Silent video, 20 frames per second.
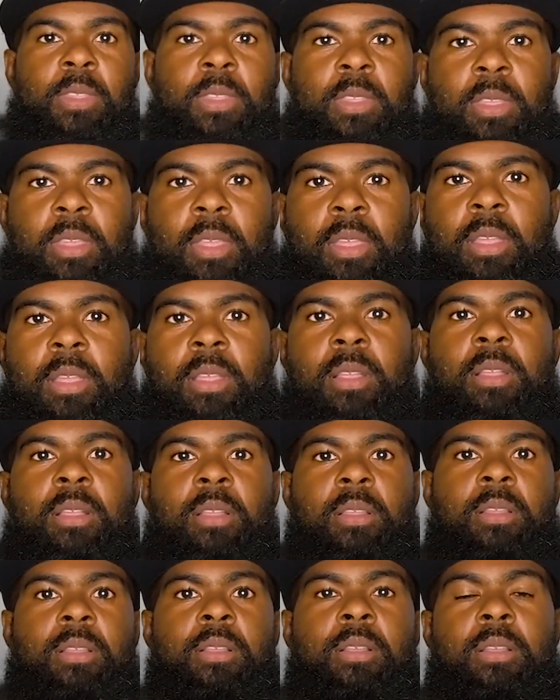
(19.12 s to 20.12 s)

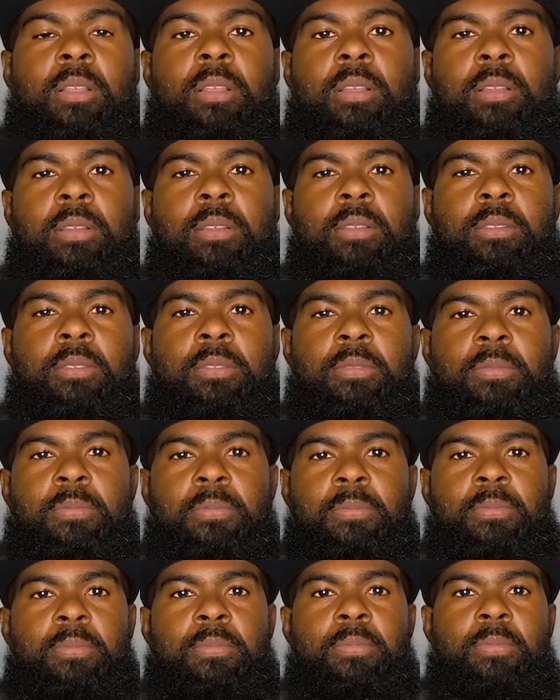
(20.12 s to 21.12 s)

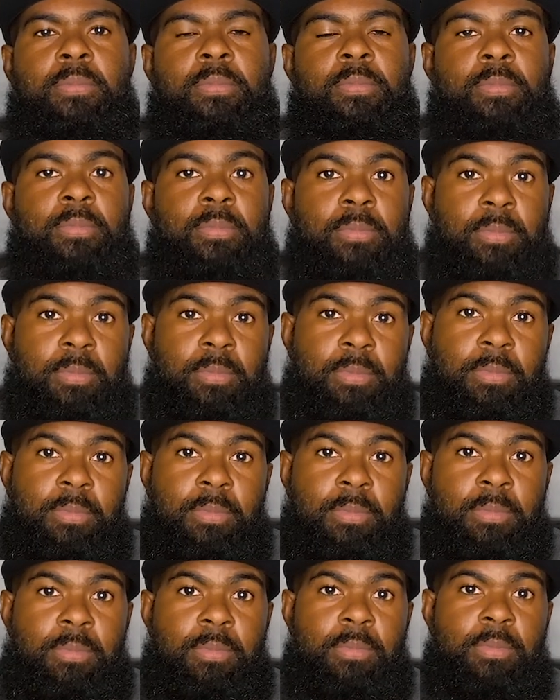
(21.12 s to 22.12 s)

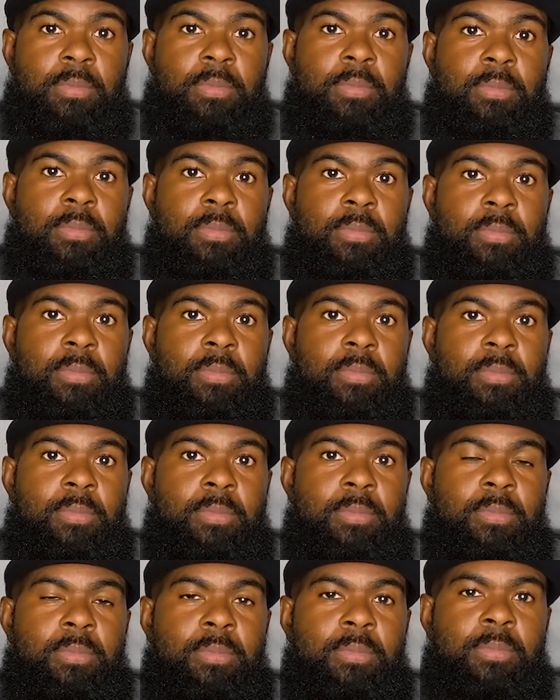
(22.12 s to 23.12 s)

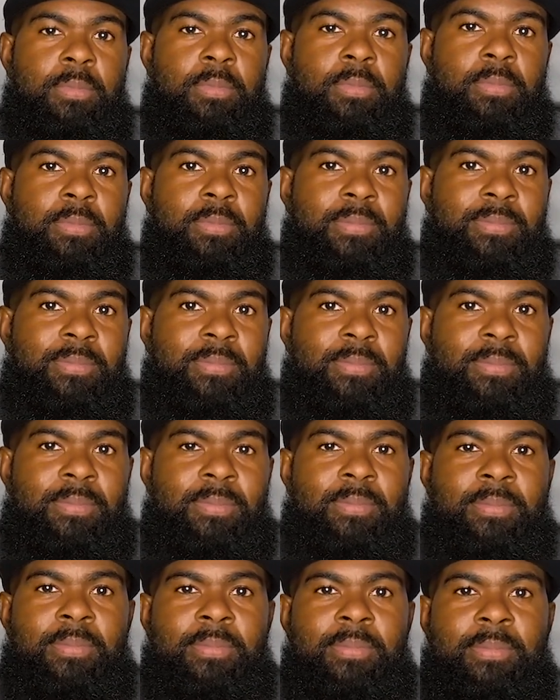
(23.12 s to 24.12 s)

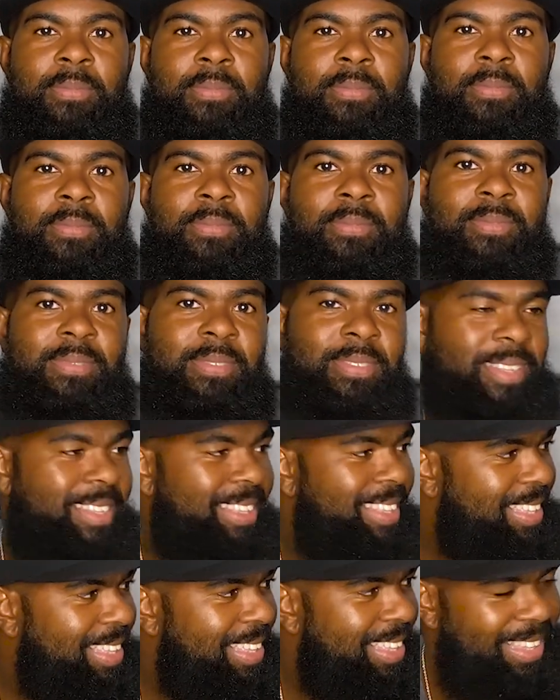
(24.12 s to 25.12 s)

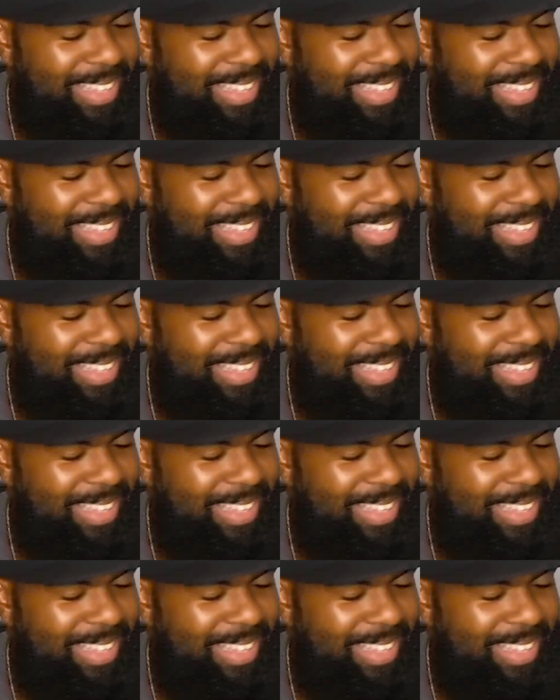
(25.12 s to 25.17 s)
(silent)